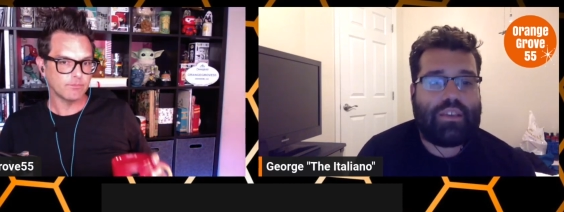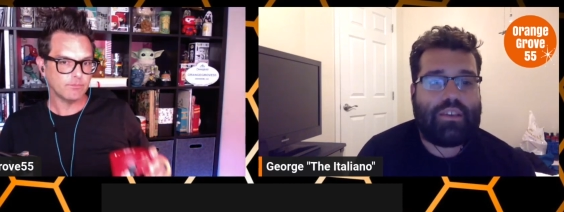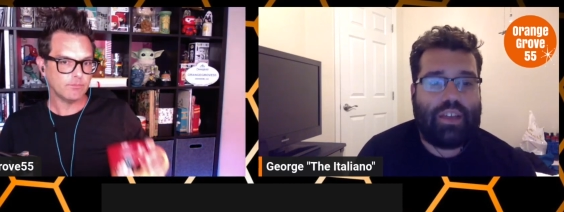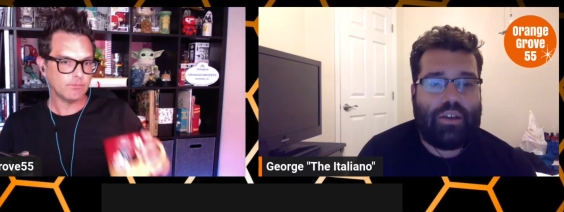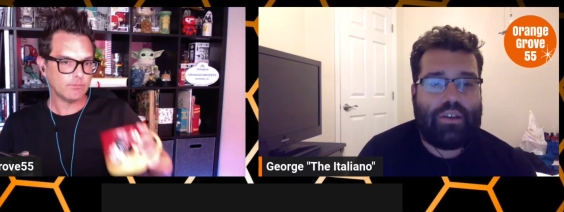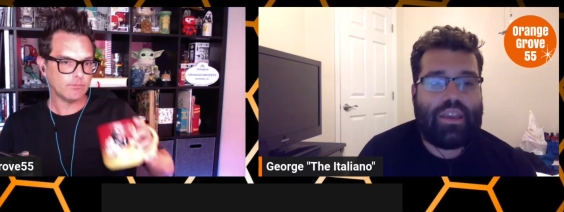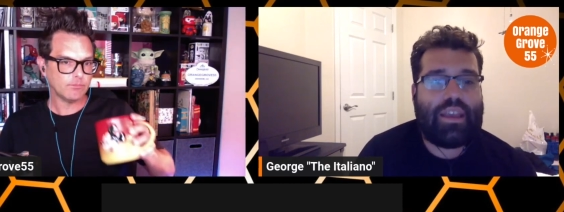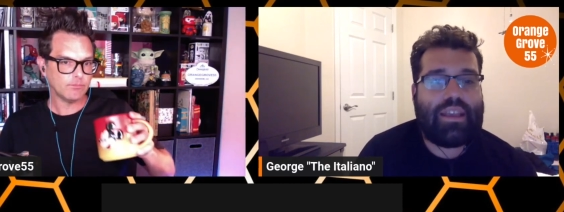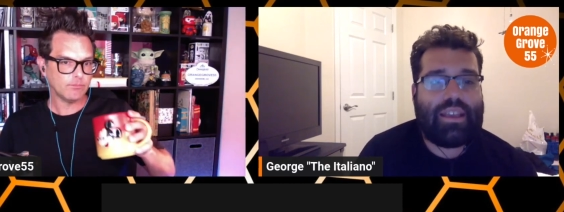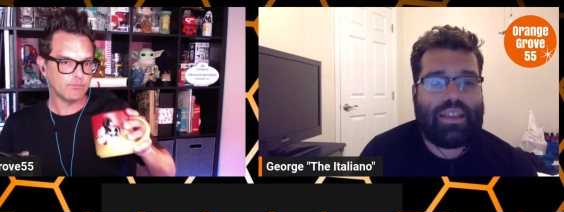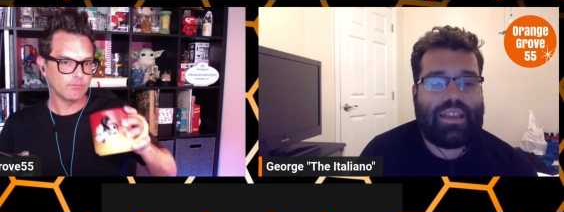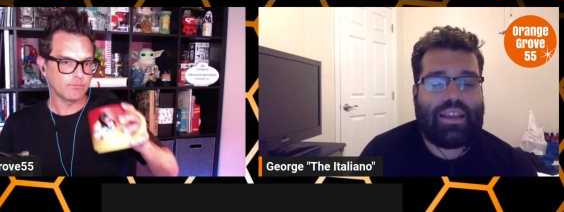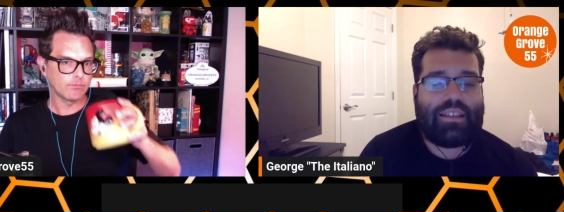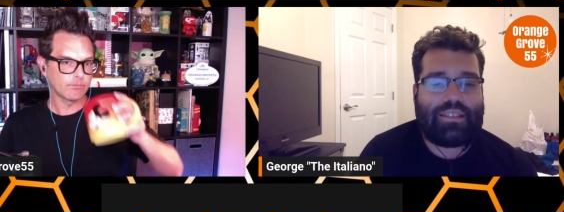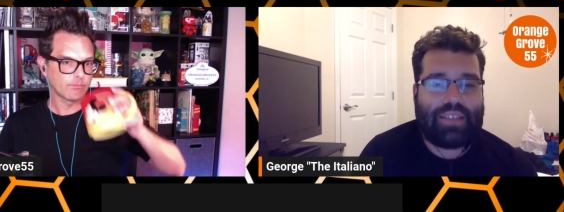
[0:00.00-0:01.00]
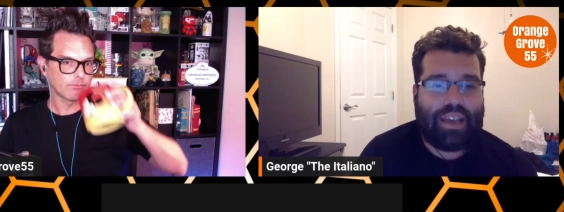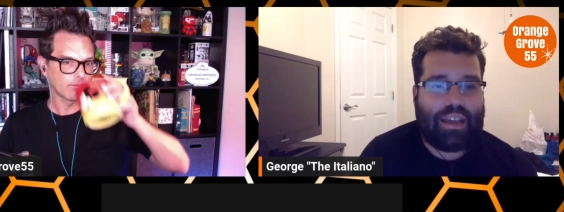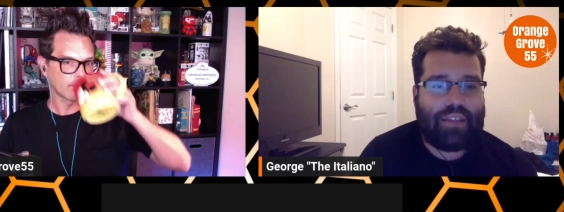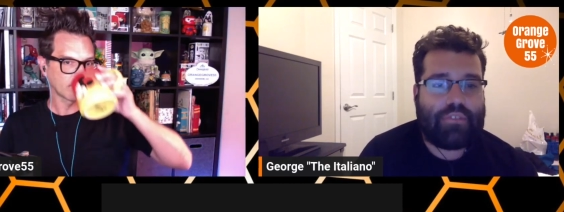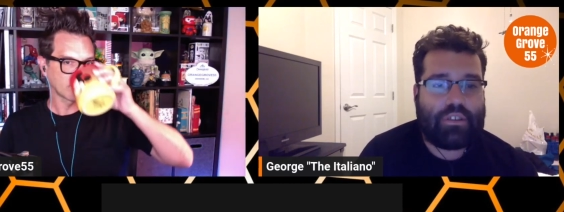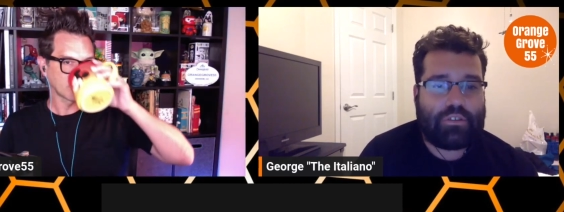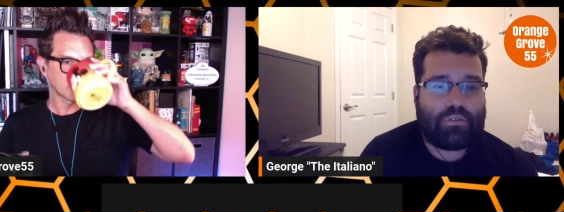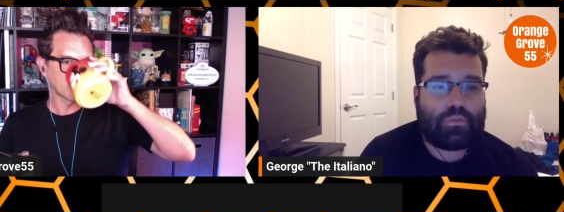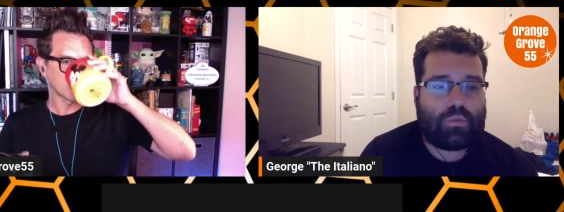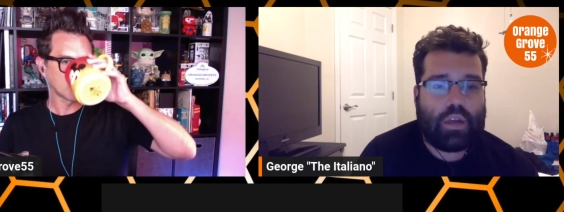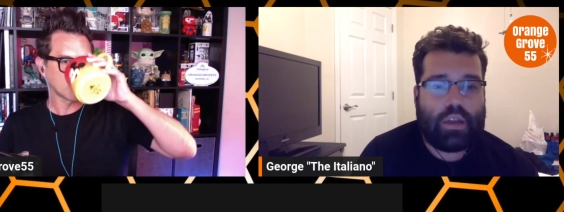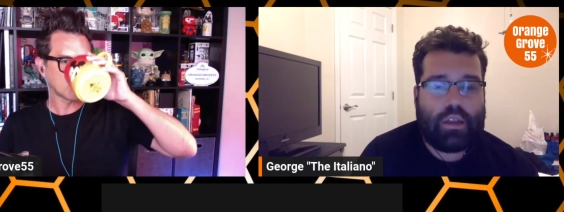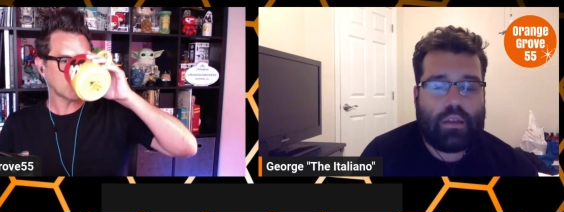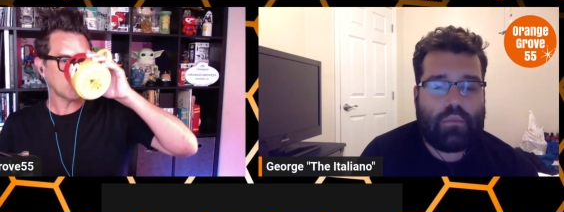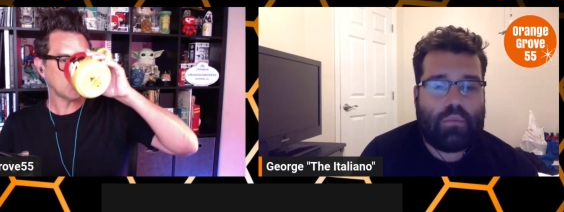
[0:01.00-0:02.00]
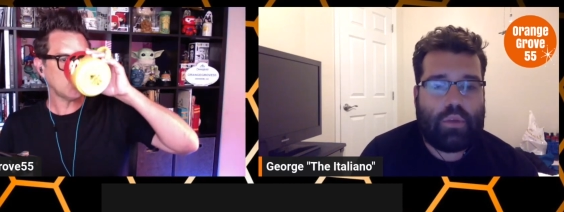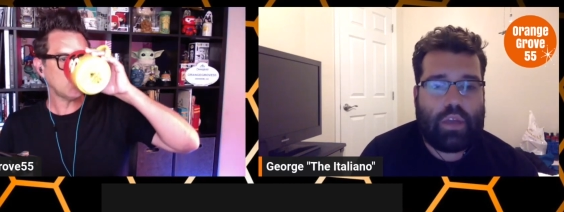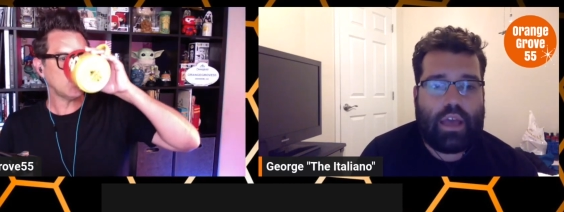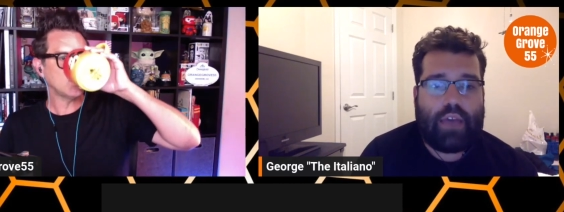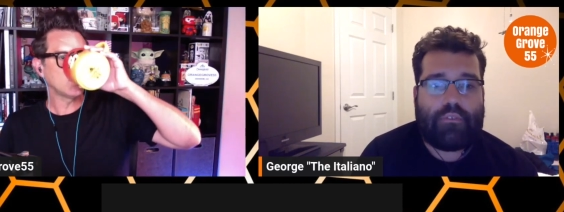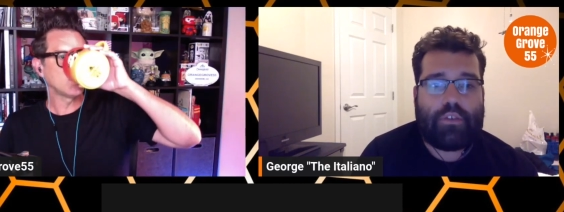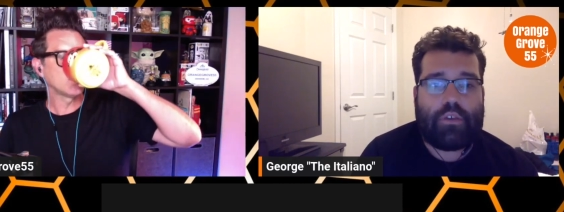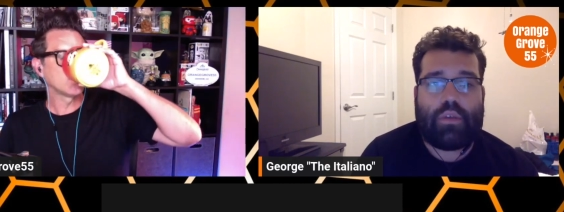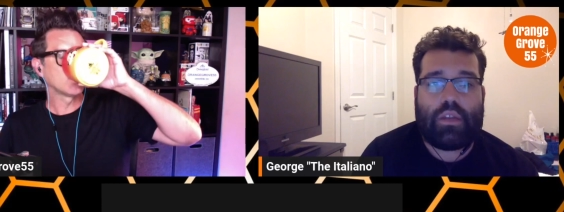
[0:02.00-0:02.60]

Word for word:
Speaker 1: You know, he can get us out of this rut and what have you.